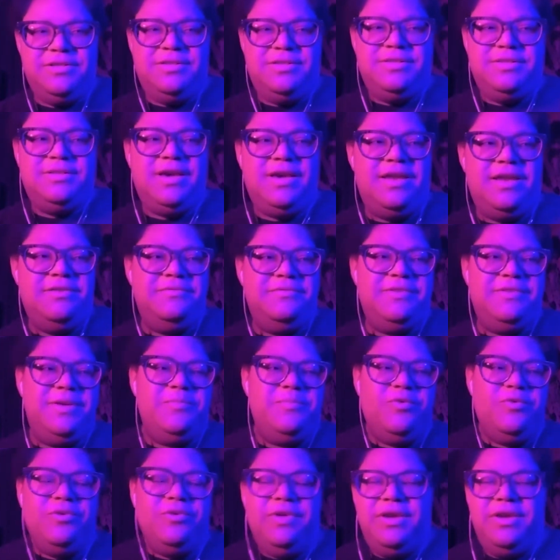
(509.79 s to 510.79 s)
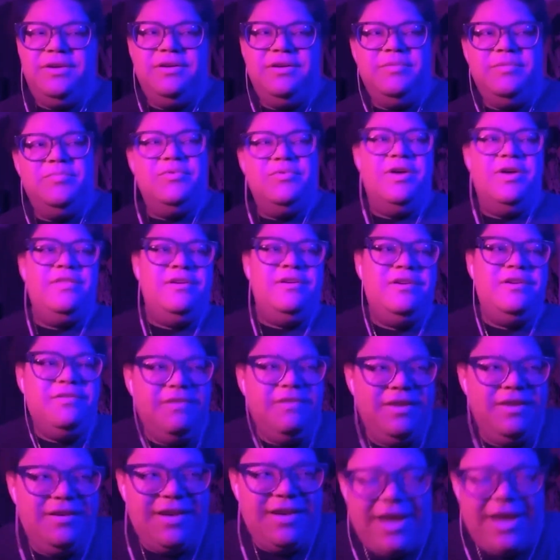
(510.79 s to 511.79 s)
He's kind of like more like a brother
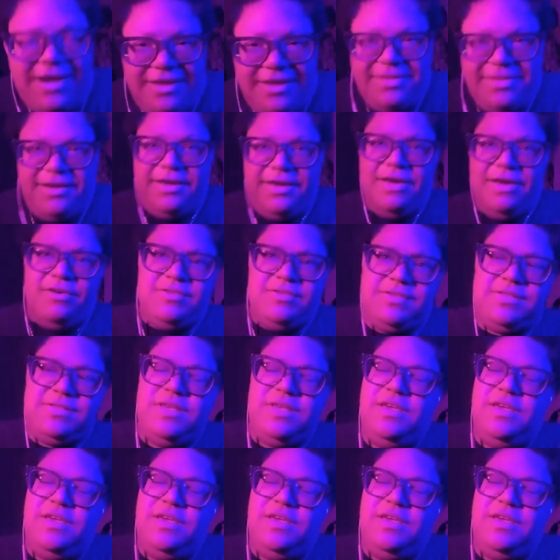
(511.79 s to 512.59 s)
than anything else.